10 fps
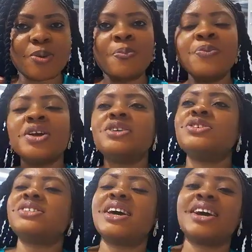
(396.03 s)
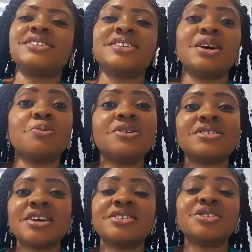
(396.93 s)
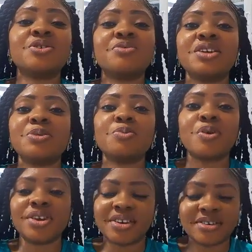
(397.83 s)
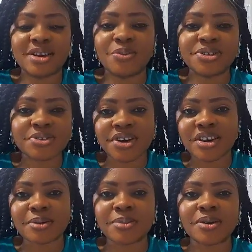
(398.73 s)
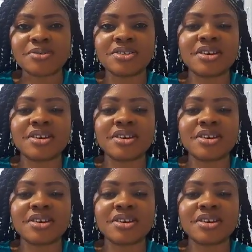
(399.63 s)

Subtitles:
So just like I said, that most times it's not really money that we're talking about.